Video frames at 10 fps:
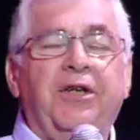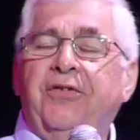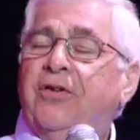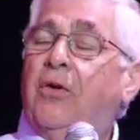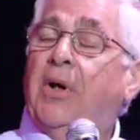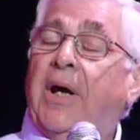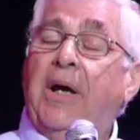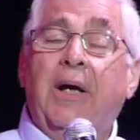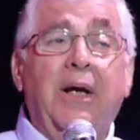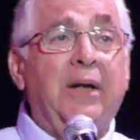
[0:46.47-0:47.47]
He says,
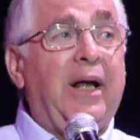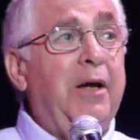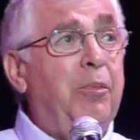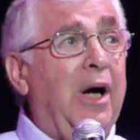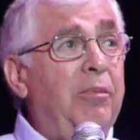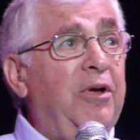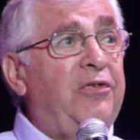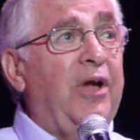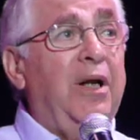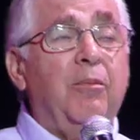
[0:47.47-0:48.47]
okay, take Bibles,
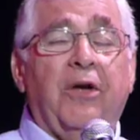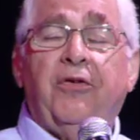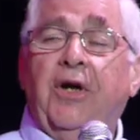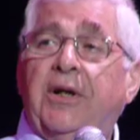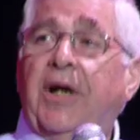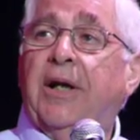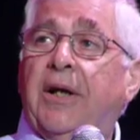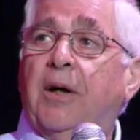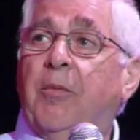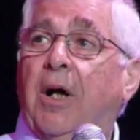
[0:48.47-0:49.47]
sell them. I'll see you at the end
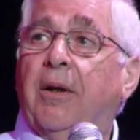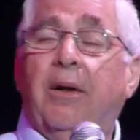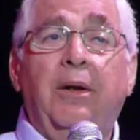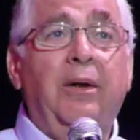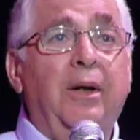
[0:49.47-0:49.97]
of the month.